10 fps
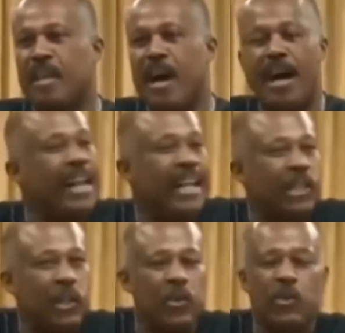I like
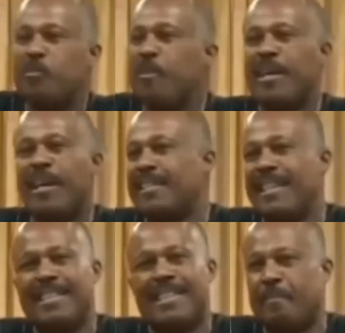to use Jamaica as
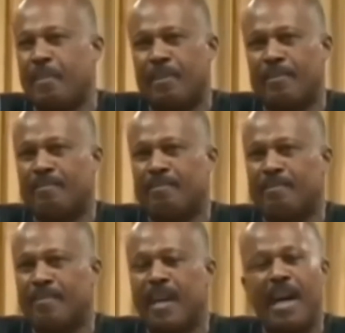an example.
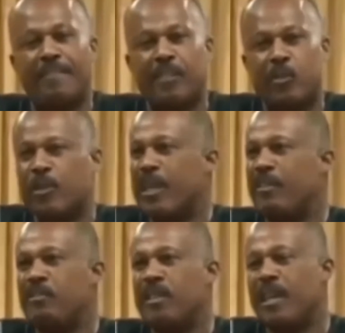After
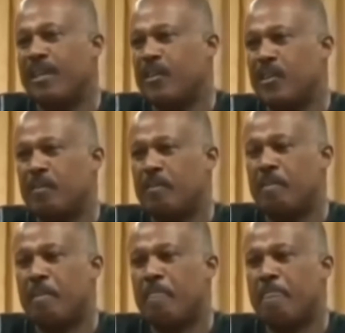300 years,
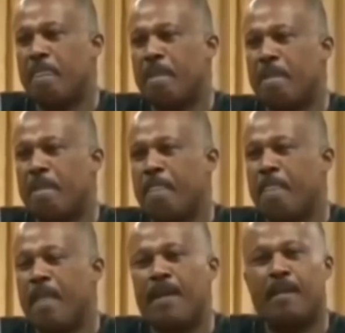
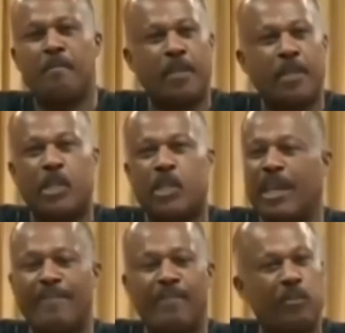the British
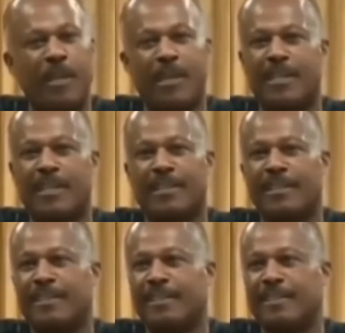left Jamaica
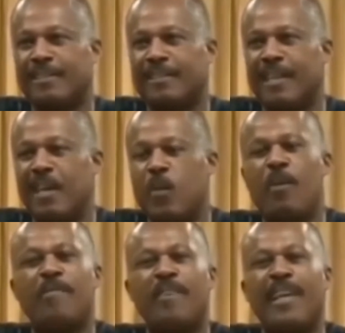
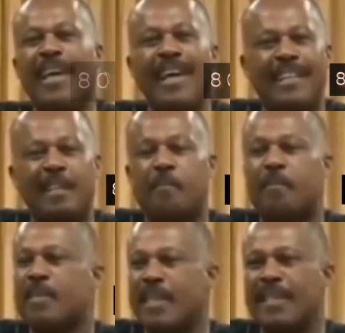with
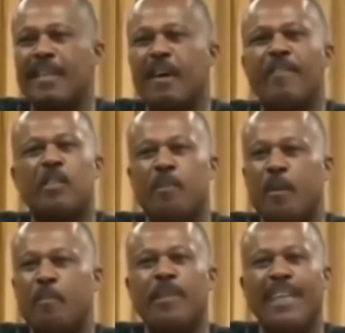80% of its
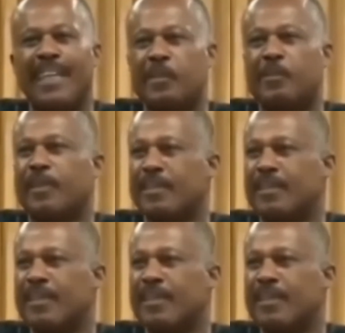people illiterate.